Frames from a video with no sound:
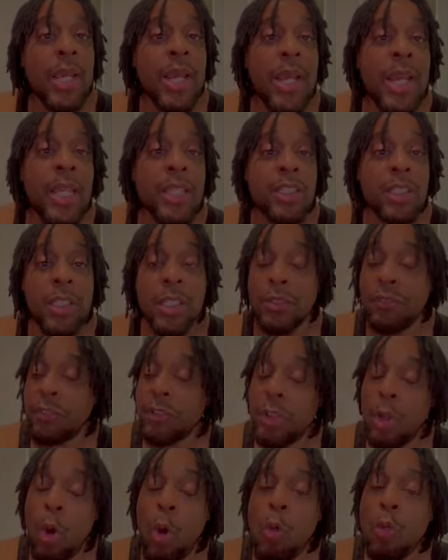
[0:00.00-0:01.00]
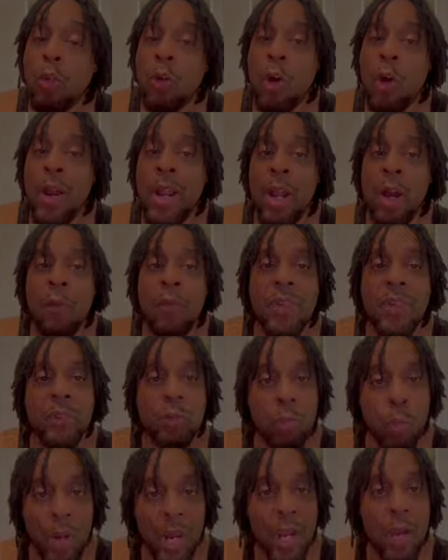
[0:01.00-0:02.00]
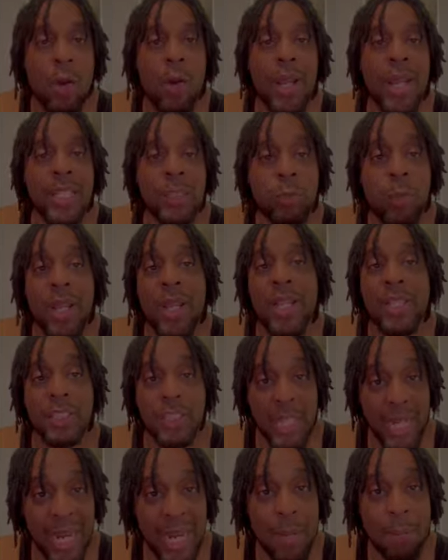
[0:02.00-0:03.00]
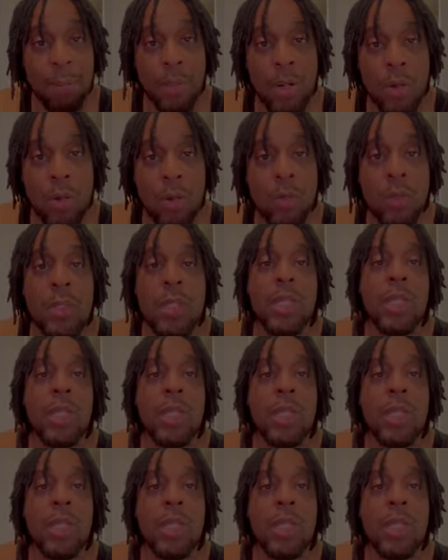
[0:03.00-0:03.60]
It's good for your overall health as well as your hand bone.